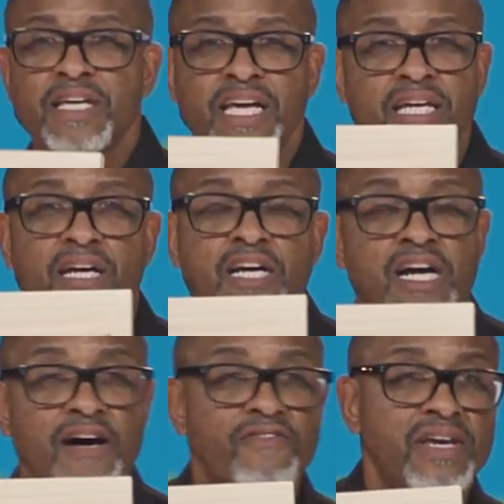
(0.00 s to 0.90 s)
in the
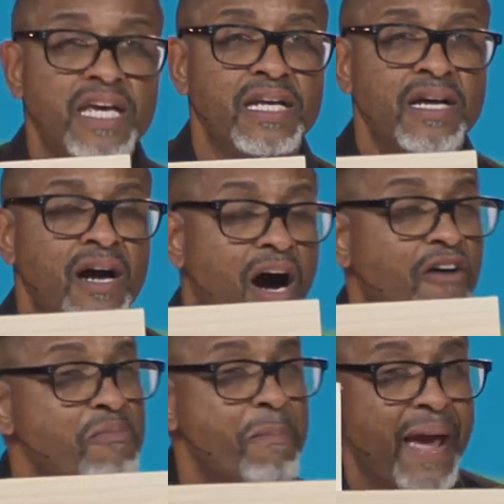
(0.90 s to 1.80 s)
covenant
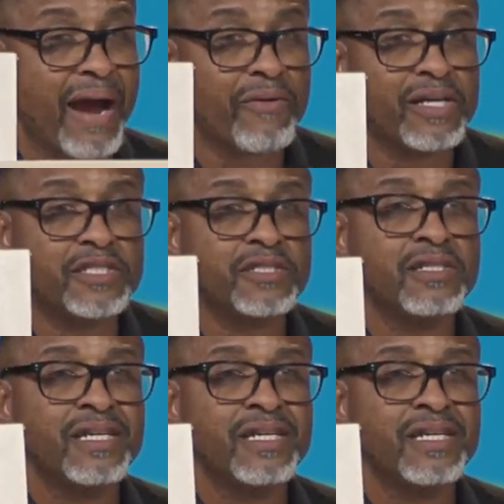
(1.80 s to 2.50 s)
of marriage